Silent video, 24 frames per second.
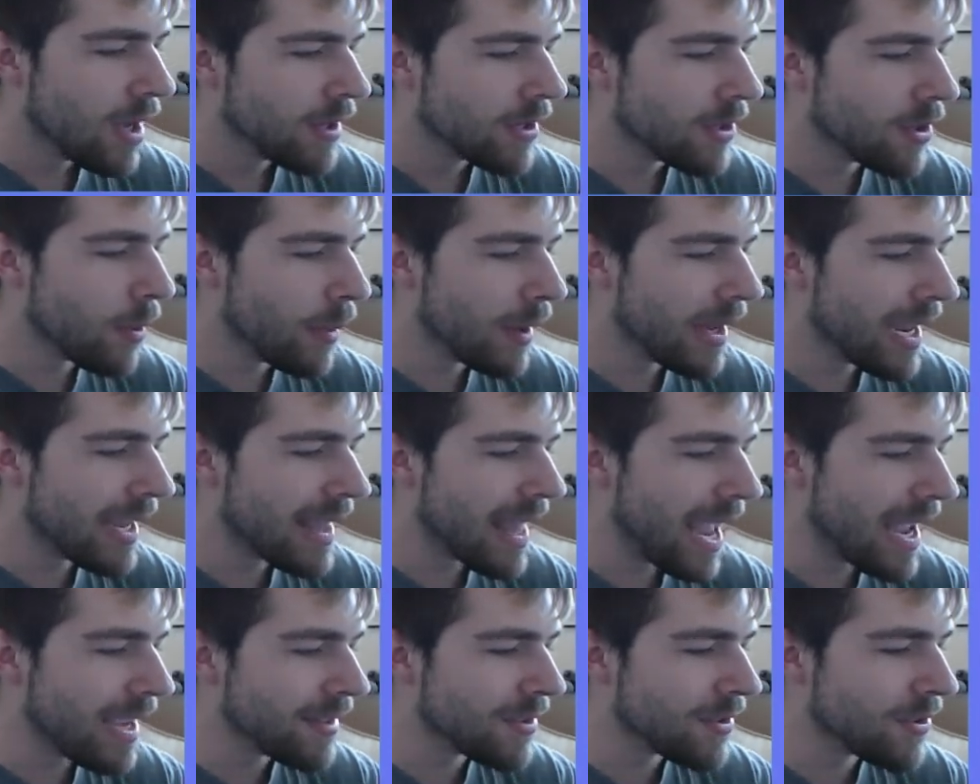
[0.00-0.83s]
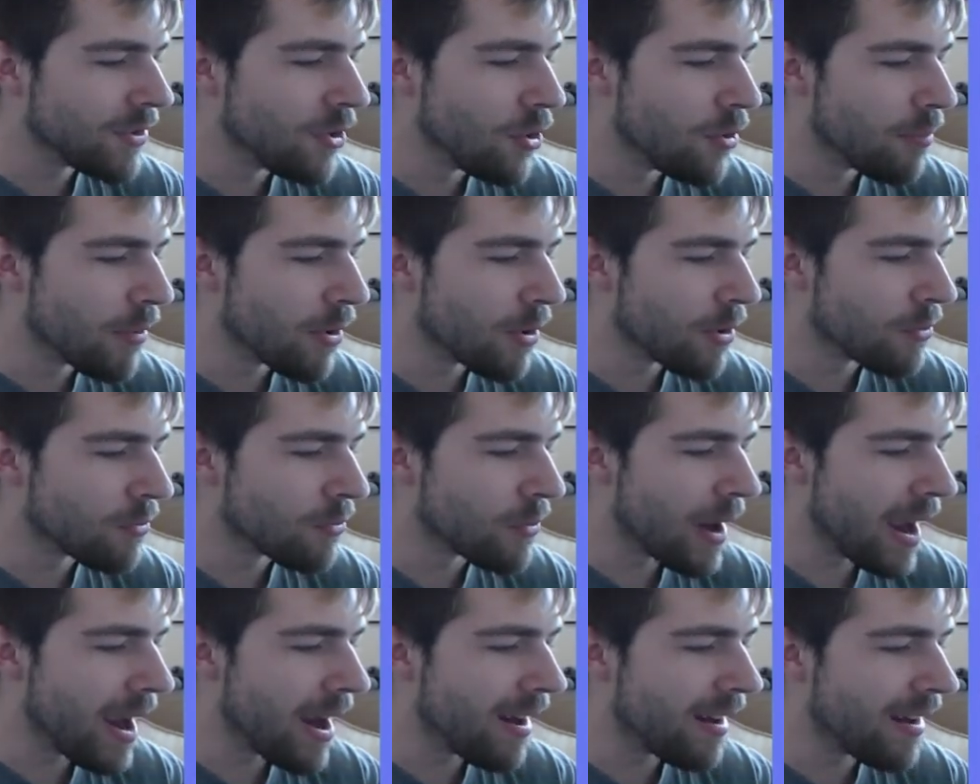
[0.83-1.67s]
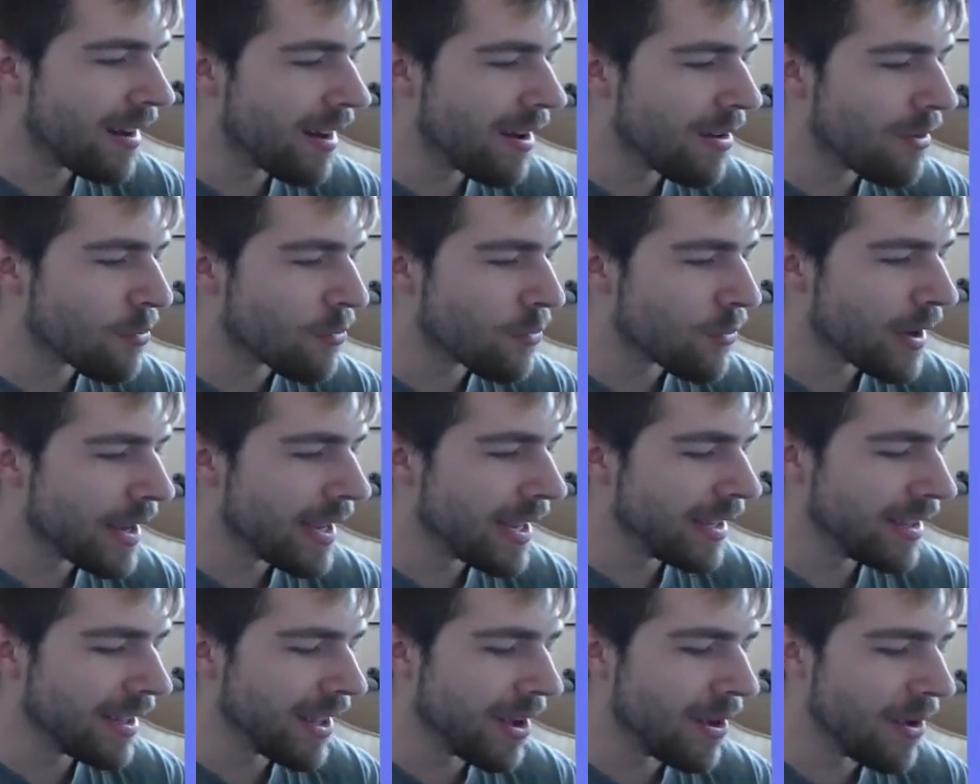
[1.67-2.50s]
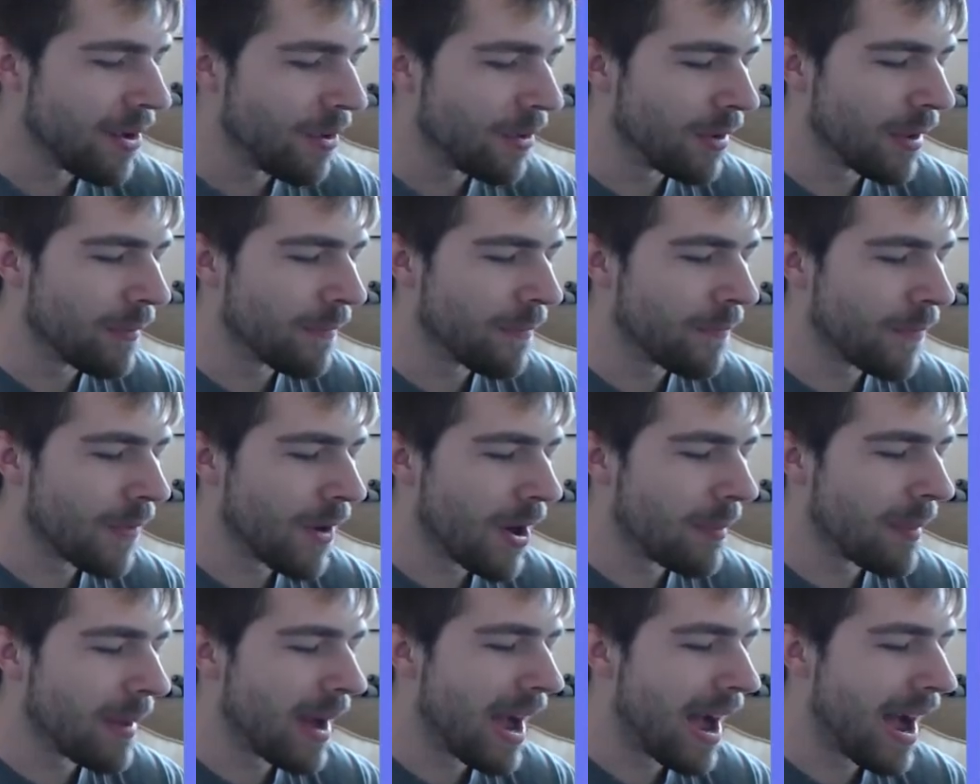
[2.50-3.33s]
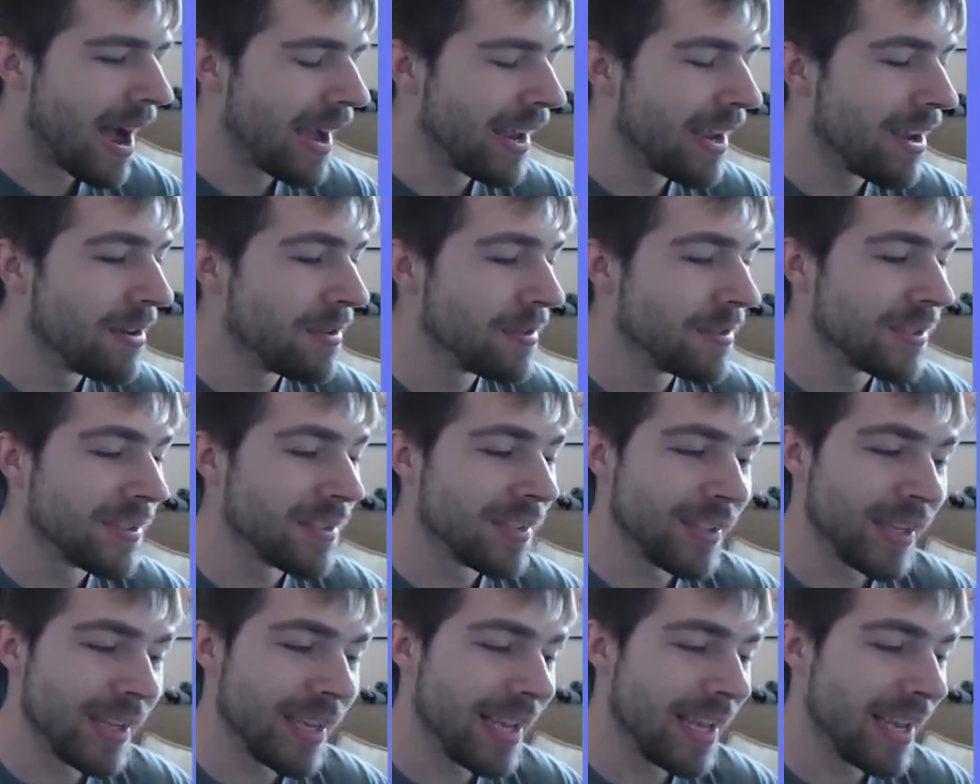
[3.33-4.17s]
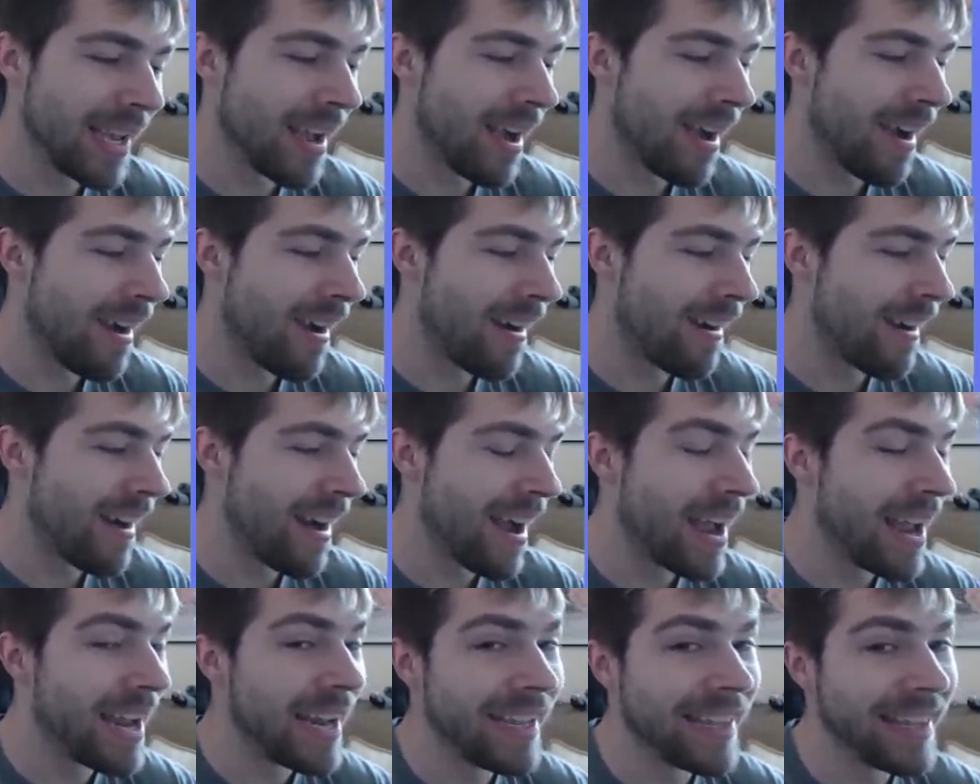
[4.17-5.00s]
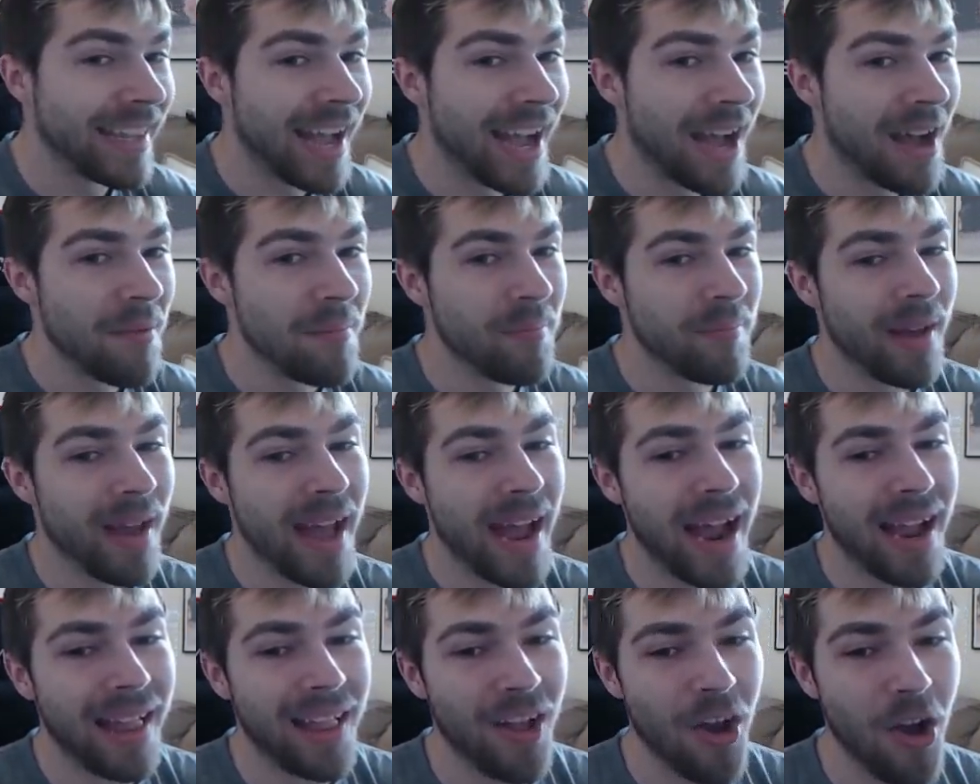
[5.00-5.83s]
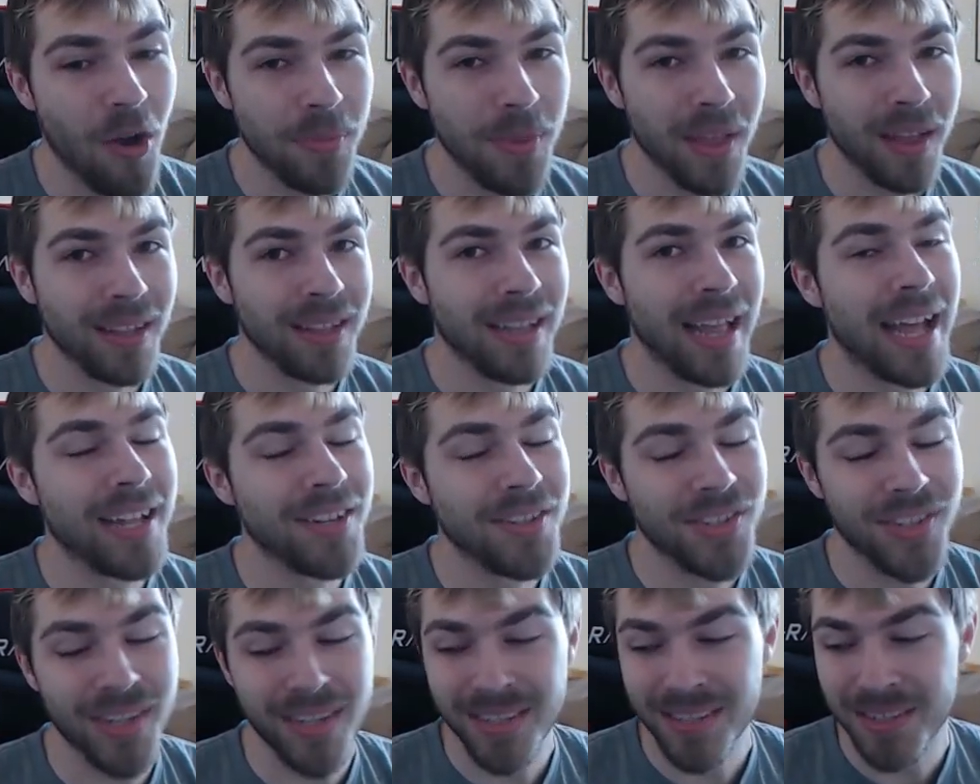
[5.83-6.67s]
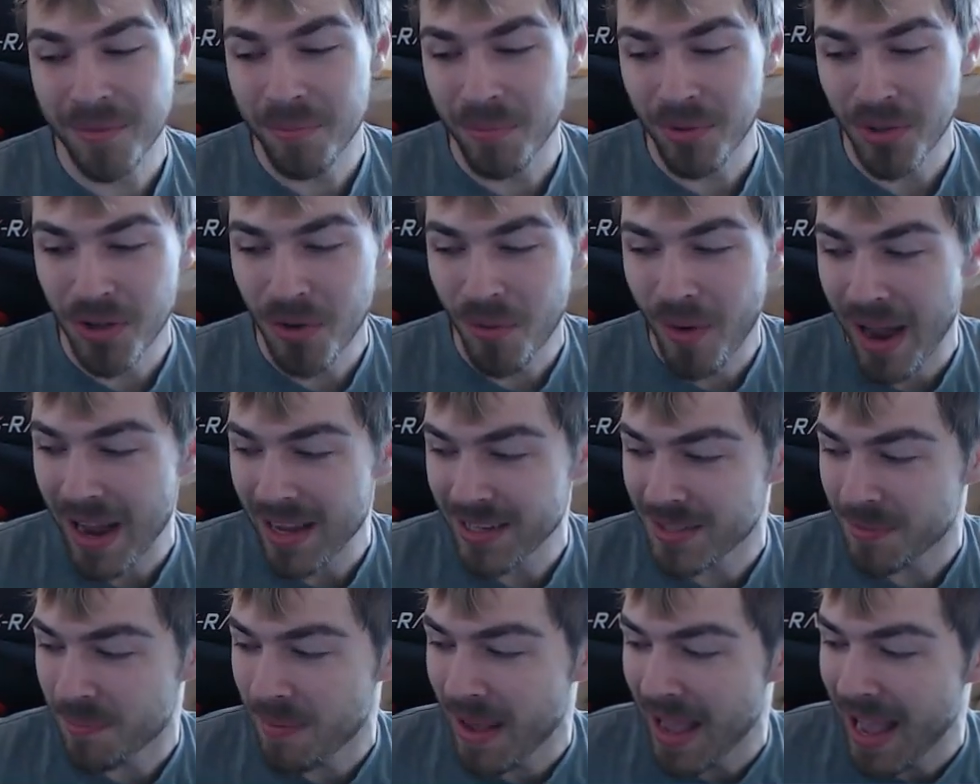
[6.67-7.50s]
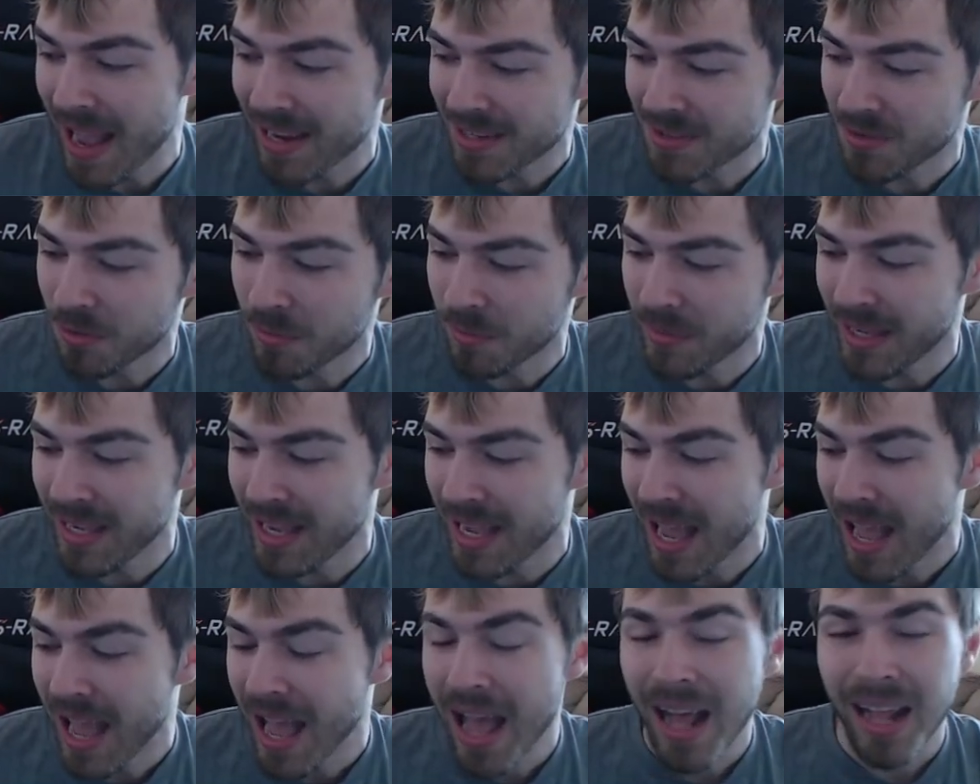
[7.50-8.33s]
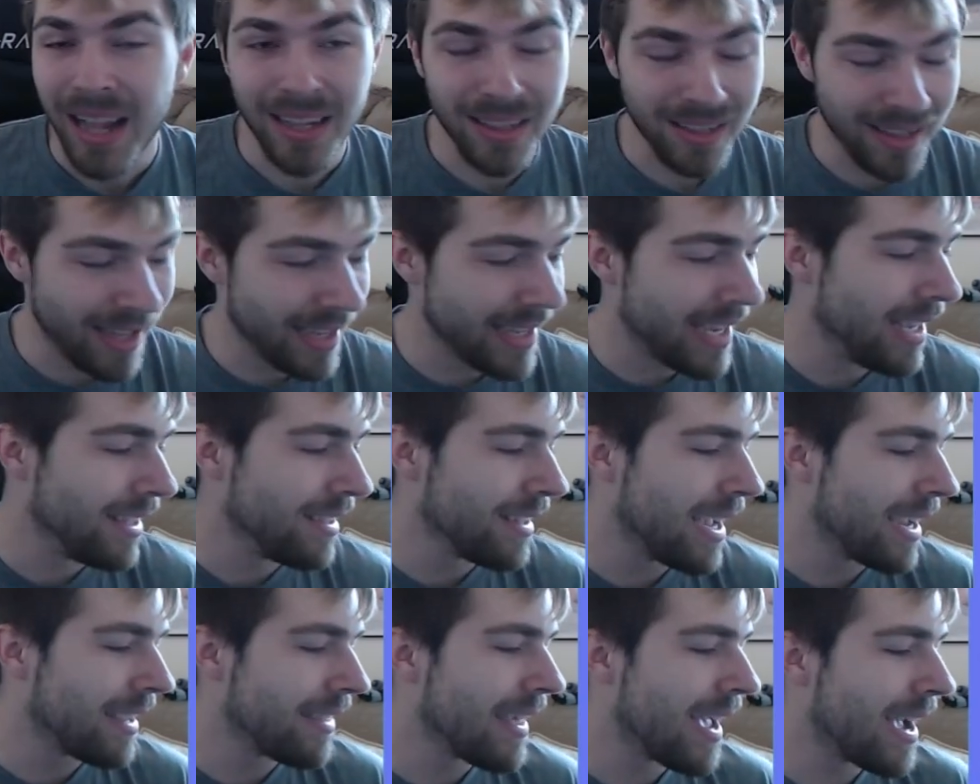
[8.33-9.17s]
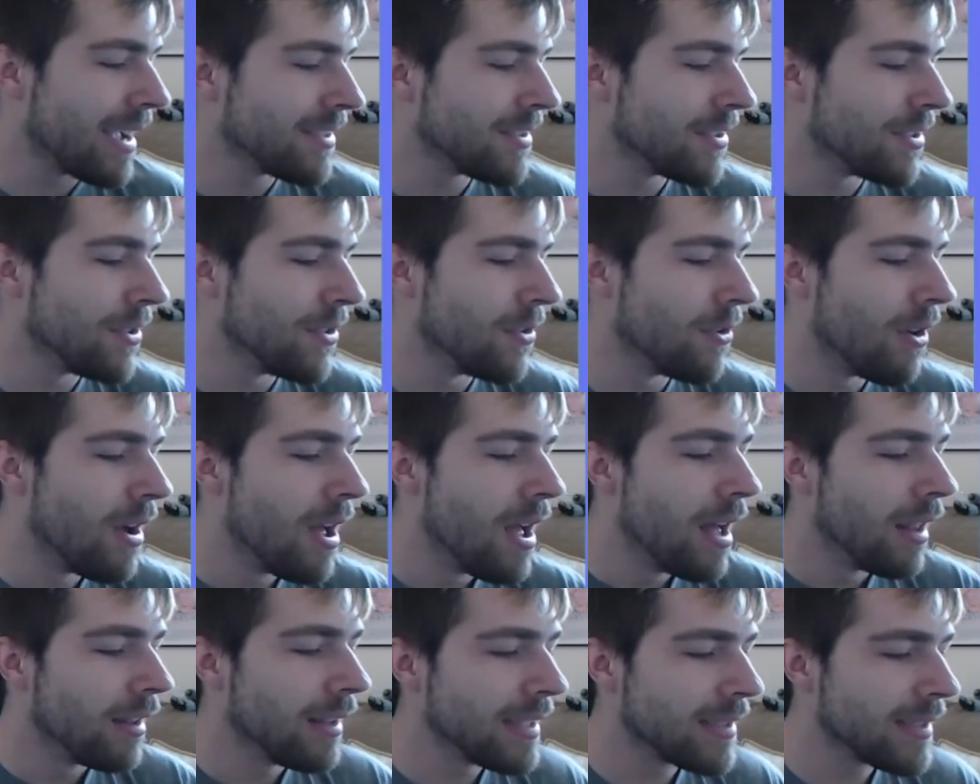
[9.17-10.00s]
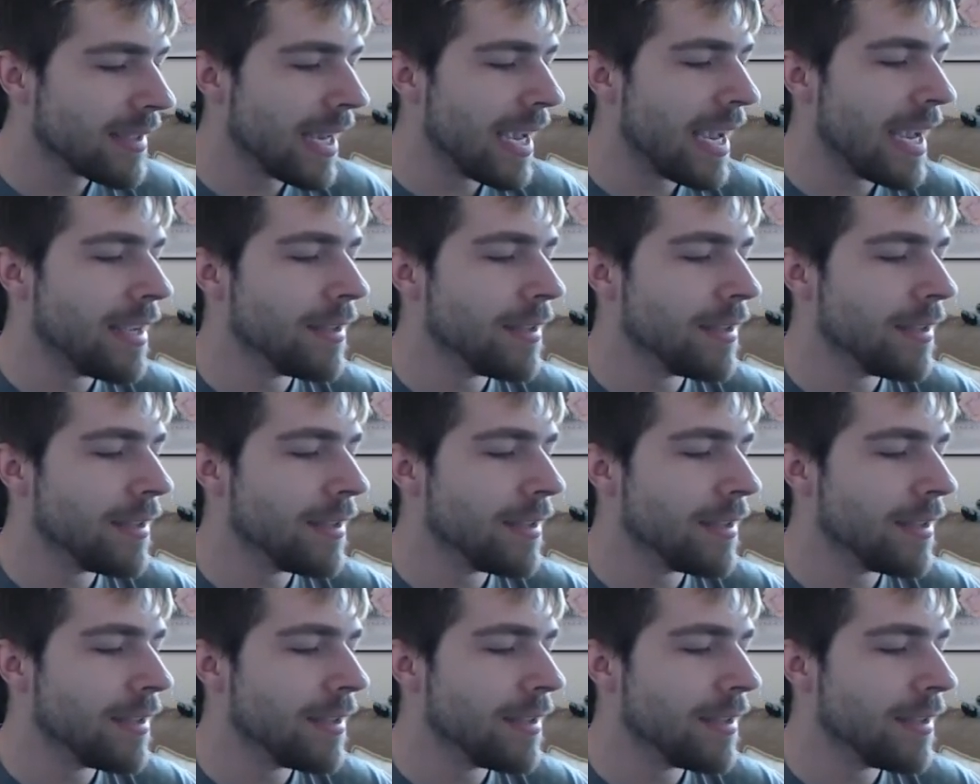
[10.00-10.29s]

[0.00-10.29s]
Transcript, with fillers: So again, a super rare reload from IOC. Alright, not bad. I hope the Legends of Blue Eyes packs will be lucky like that too. Let's get